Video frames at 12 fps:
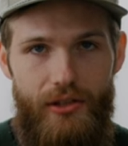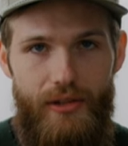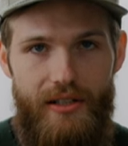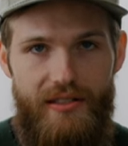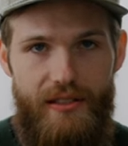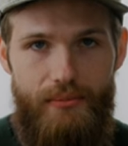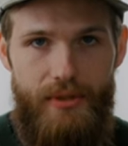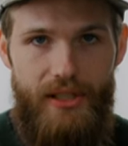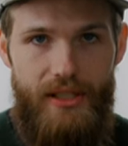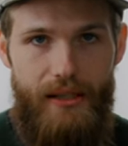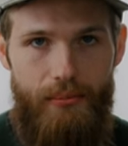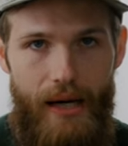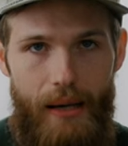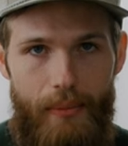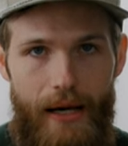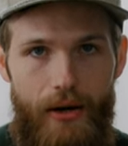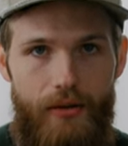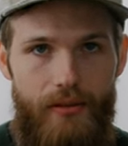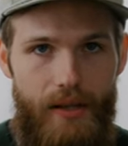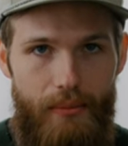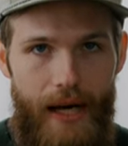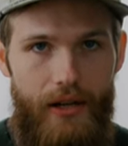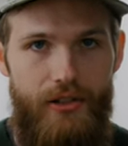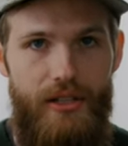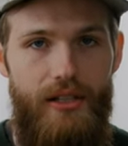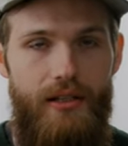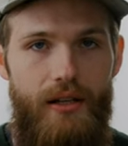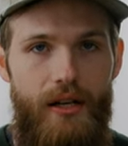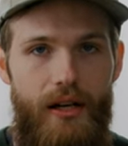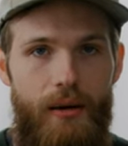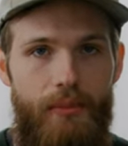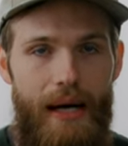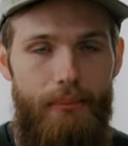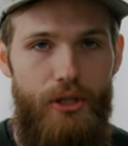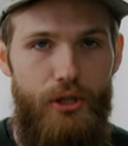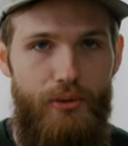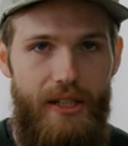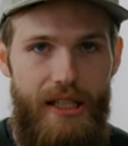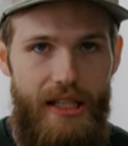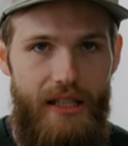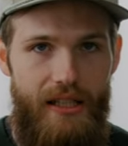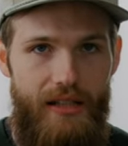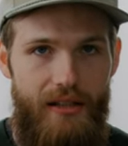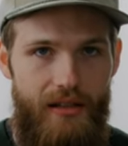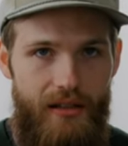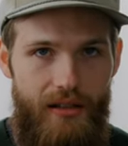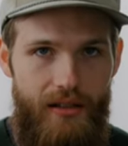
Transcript: you can simply pop out the battery, pop a new one in,